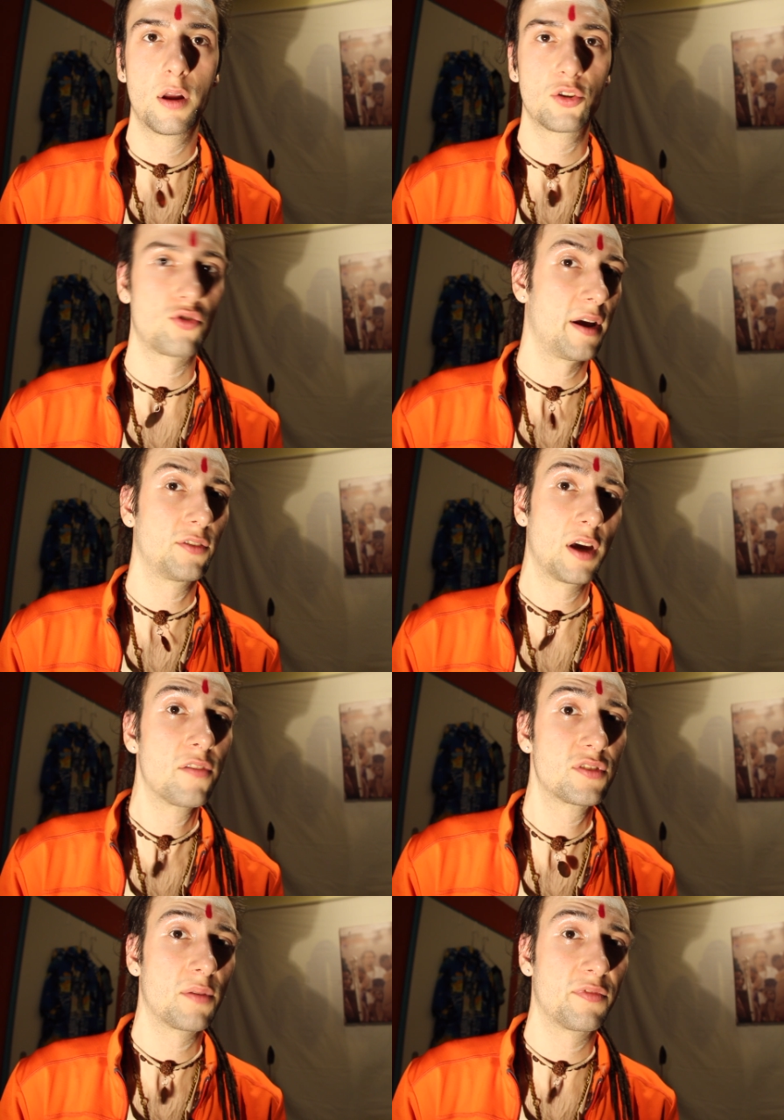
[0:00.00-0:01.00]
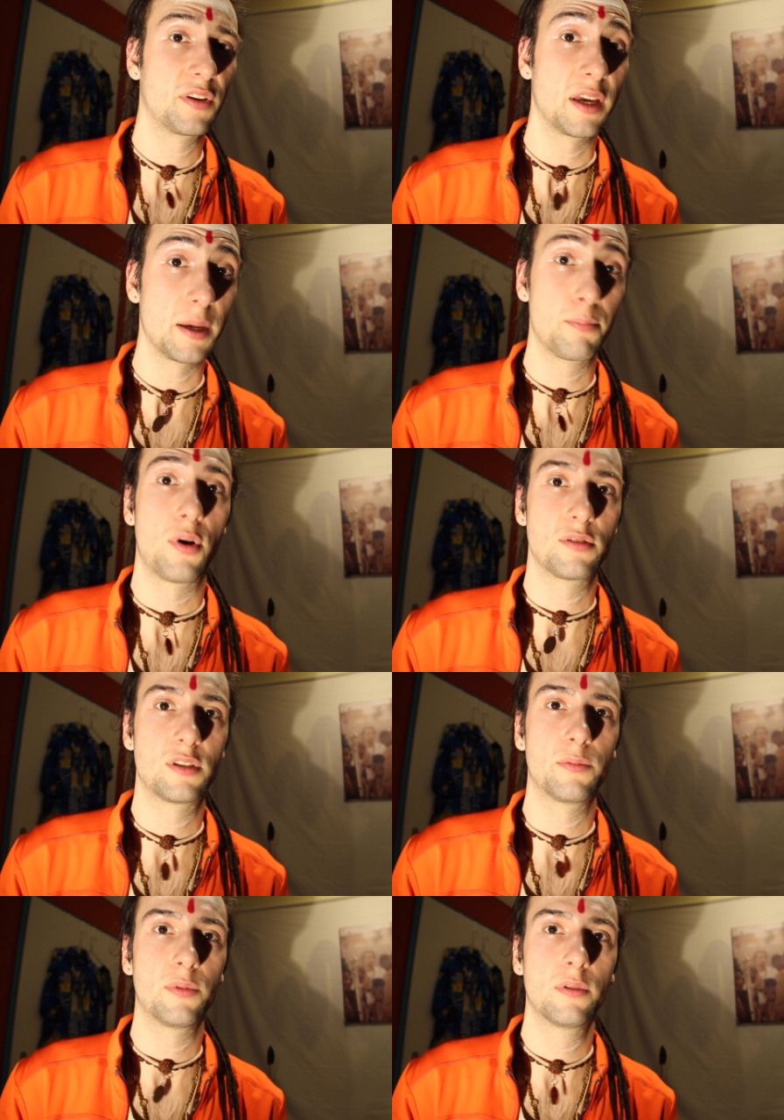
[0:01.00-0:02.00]
Trying to have something
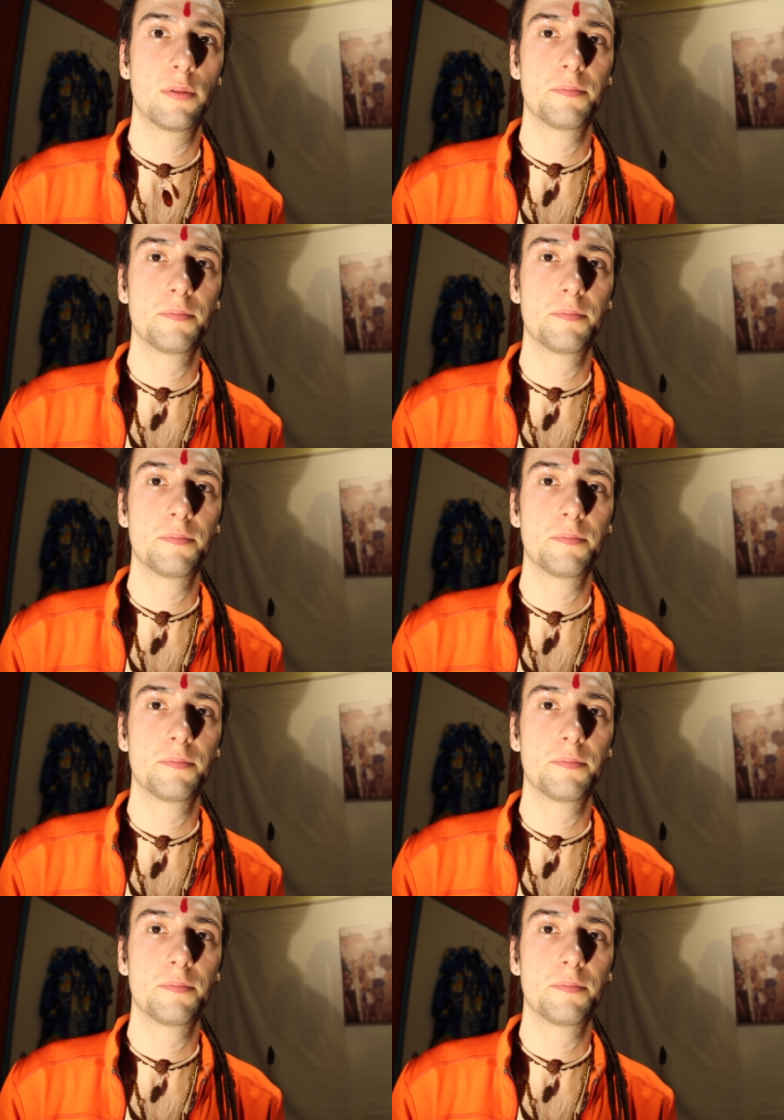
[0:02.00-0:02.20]
impossible.